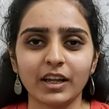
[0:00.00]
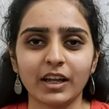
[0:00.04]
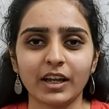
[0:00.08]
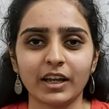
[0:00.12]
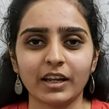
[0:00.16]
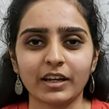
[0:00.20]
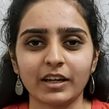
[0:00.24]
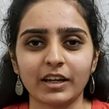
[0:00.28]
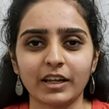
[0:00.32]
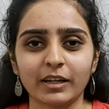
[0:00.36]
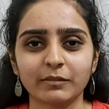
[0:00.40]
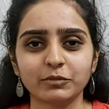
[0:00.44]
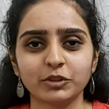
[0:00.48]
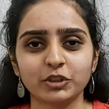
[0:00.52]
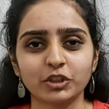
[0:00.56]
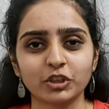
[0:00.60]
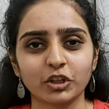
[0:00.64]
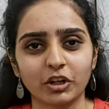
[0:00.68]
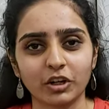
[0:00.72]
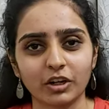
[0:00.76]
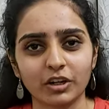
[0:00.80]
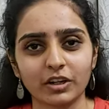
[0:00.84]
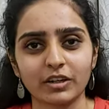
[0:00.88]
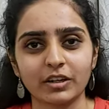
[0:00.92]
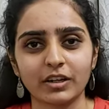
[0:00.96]
And I'm
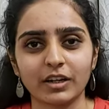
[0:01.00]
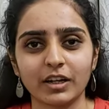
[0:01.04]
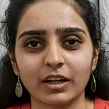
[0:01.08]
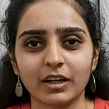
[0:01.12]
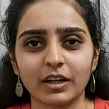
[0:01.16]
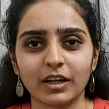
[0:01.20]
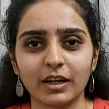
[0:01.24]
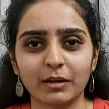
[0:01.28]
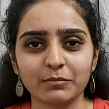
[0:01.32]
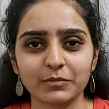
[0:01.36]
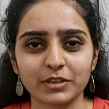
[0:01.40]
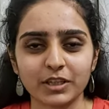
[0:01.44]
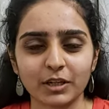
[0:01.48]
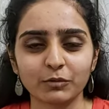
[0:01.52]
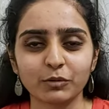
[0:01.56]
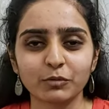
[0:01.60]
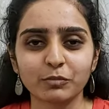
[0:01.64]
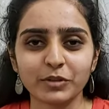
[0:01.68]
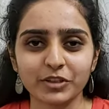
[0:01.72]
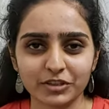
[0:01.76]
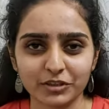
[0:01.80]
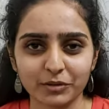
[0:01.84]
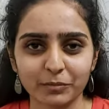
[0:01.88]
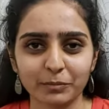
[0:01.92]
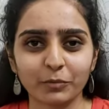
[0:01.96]
sure uh, Hamsa would
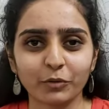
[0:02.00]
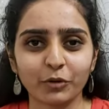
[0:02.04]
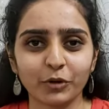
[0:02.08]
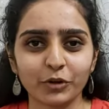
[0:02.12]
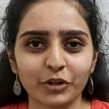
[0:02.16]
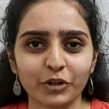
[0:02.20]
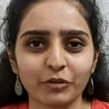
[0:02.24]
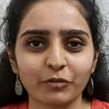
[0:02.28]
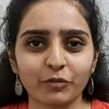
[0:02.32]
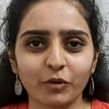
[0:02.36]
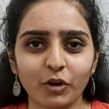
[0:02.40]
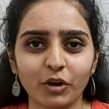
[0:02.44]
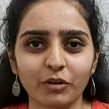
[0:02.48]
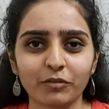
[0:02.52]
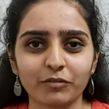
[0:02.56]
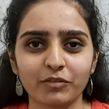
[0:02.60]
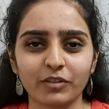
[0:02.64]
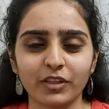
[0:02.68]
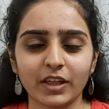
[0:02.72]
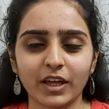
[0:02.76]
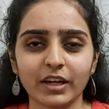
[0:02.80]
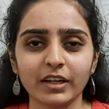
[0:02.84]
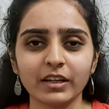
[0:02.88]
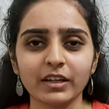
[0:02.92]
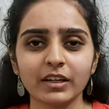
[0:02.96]
be supportive of
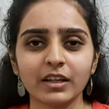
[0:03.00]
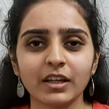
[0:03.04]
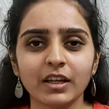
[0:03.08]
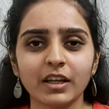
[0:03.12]
that.